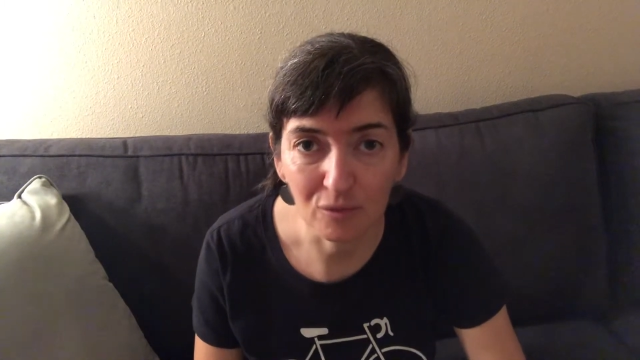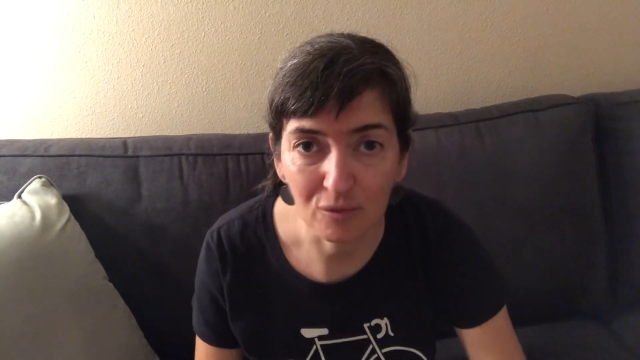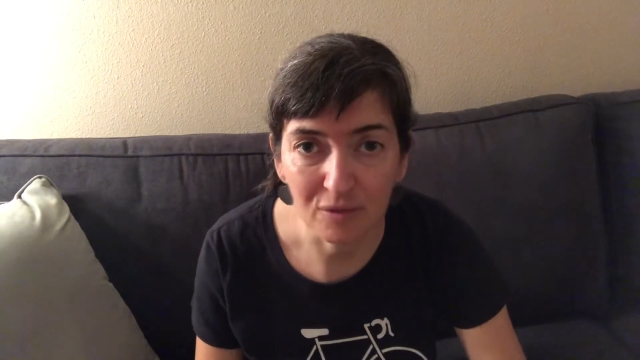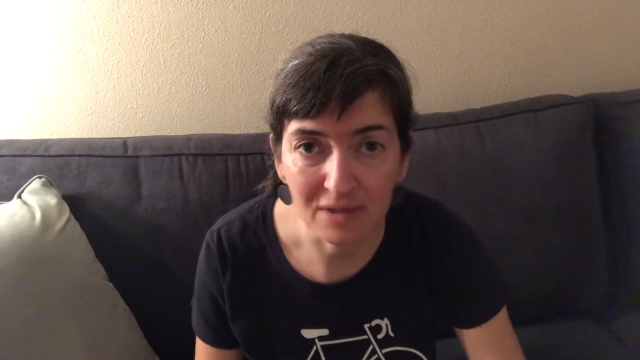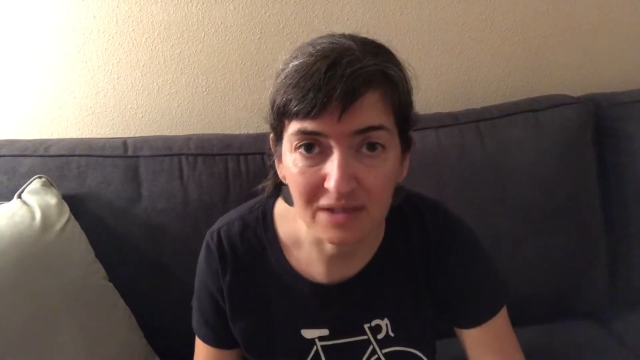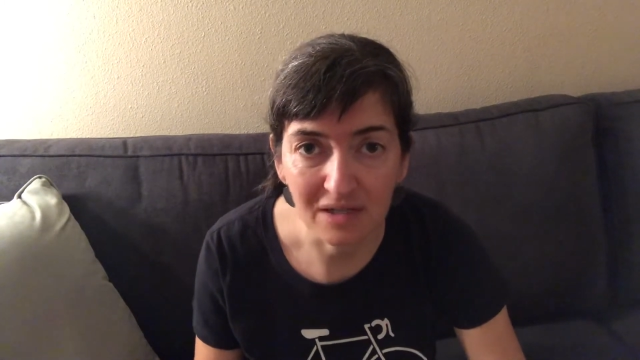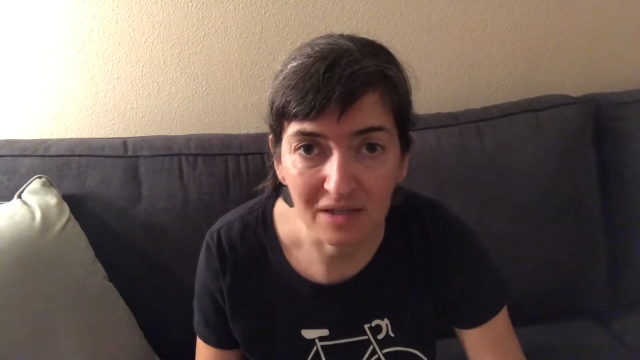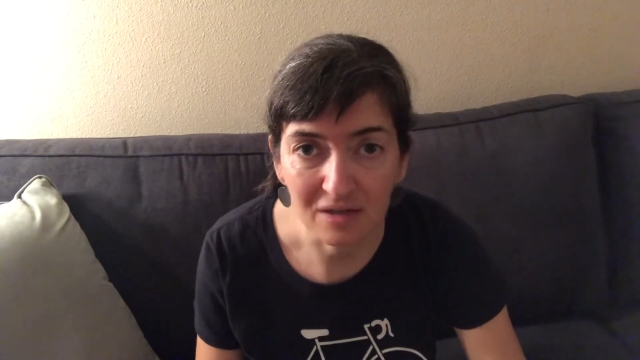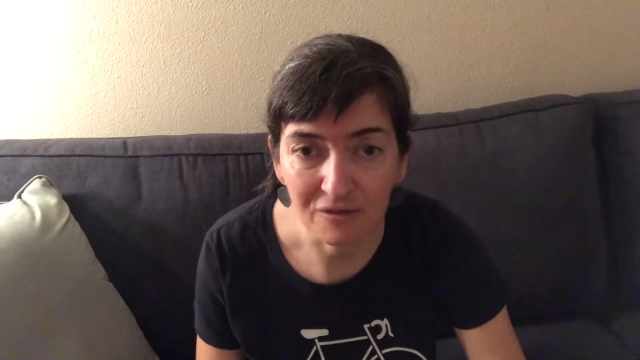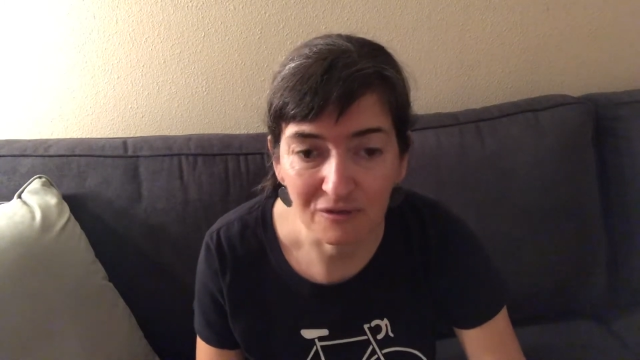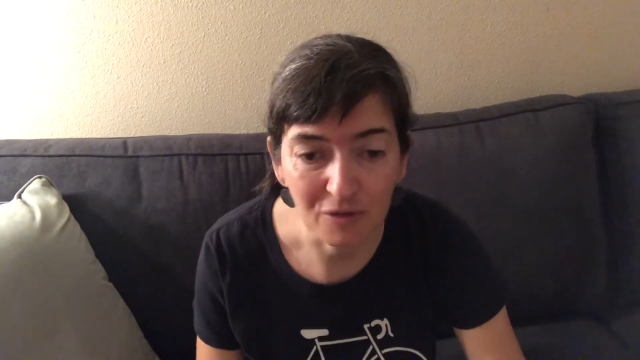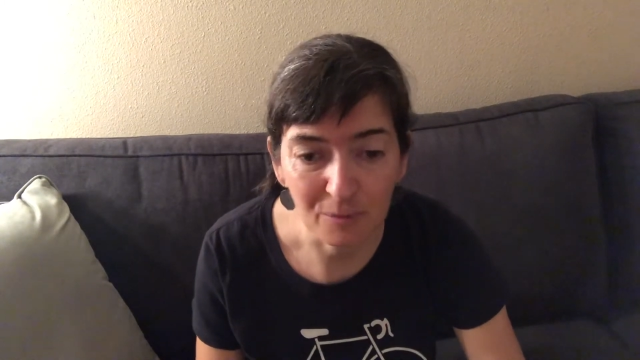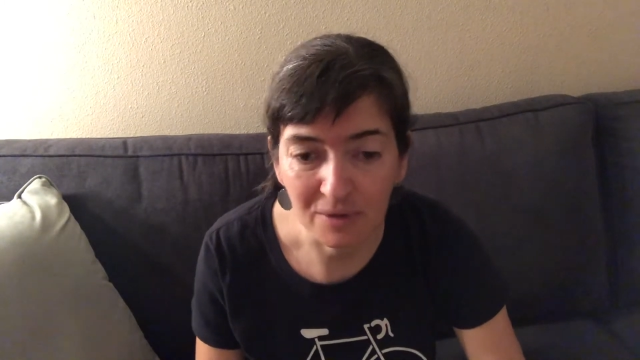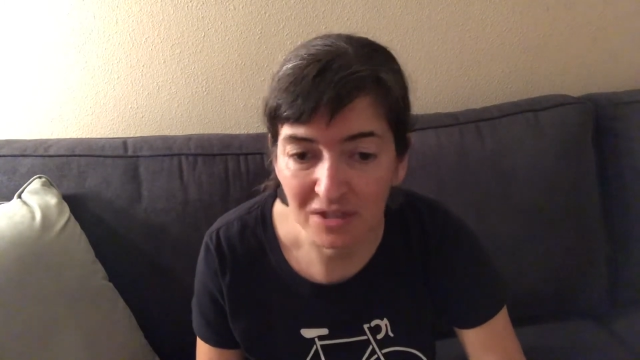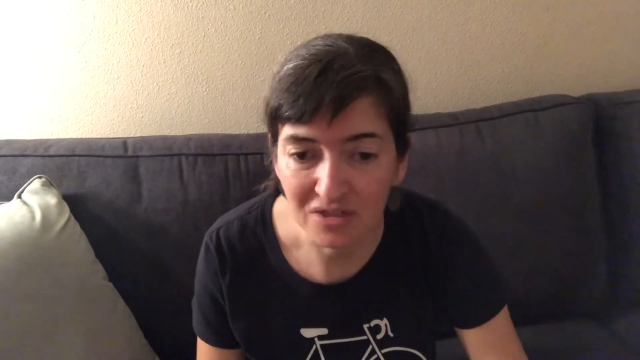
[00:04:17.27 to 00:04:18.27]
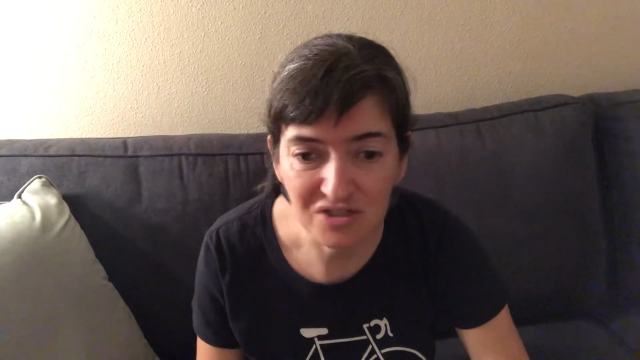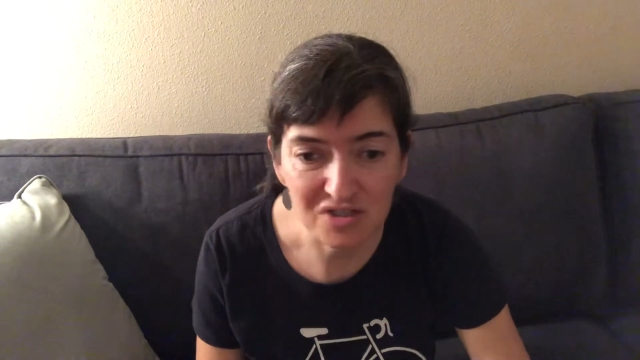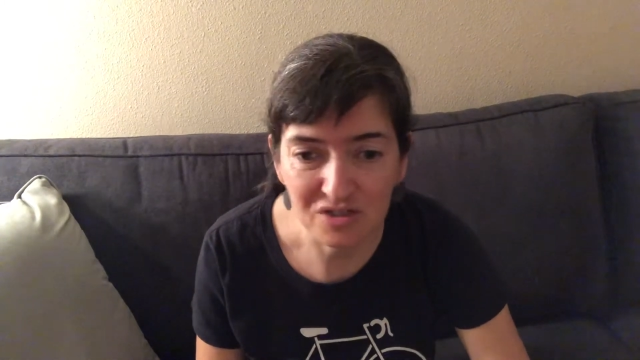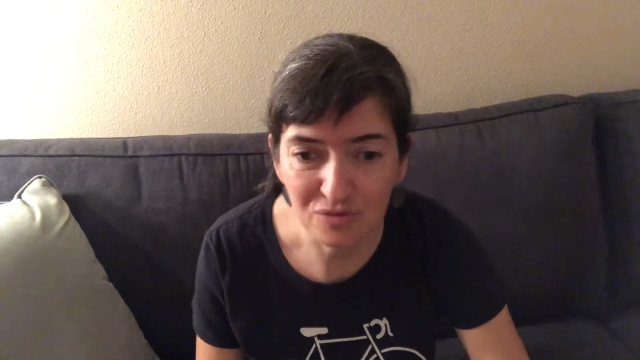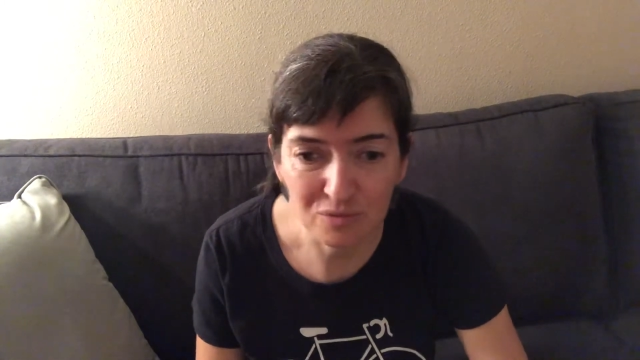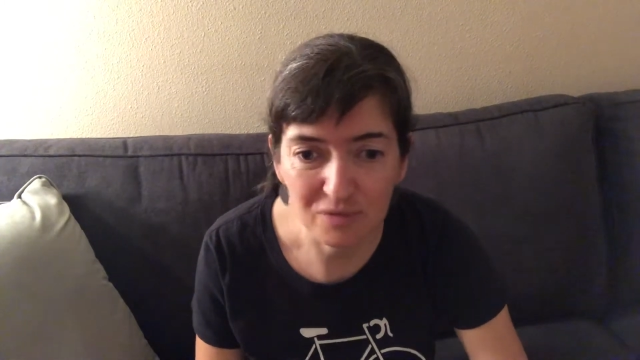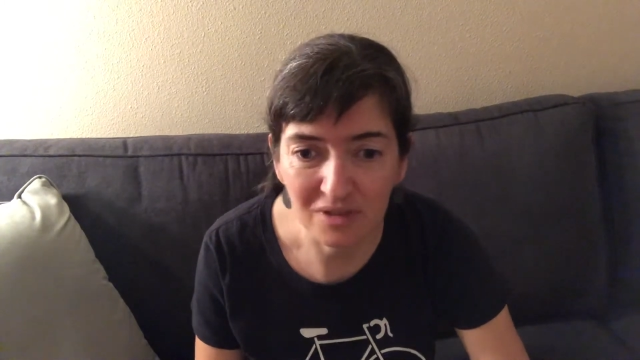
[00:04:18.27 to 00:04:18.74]
read the interview because she's
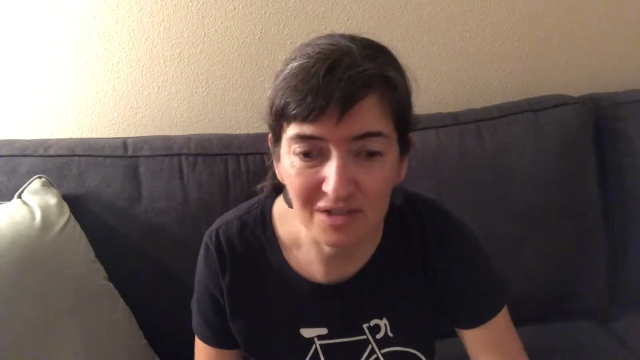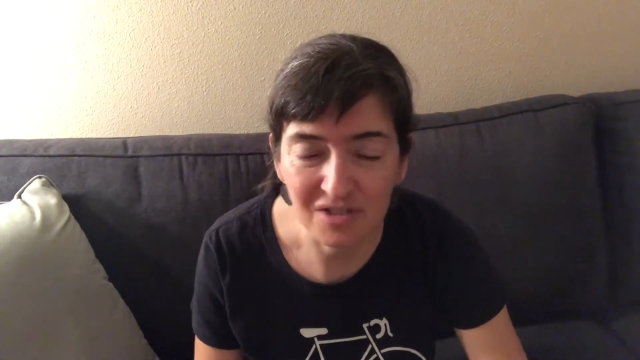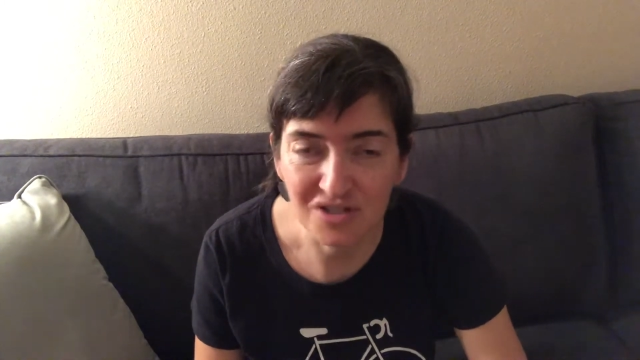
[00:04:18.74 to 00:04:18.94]
really